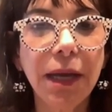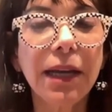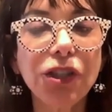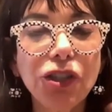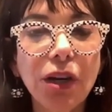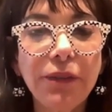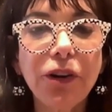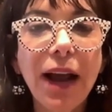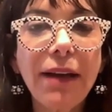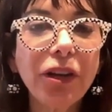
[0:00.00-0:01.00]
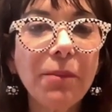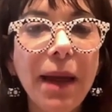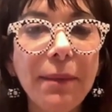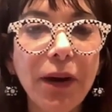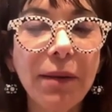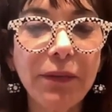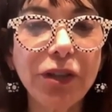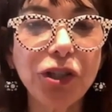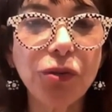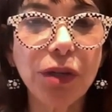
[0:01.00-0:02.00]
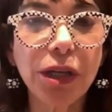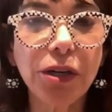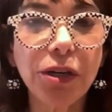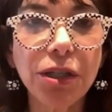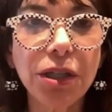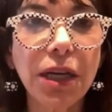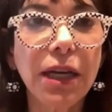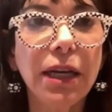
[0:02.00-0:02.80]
because you're if you're having your mammogram every 2 years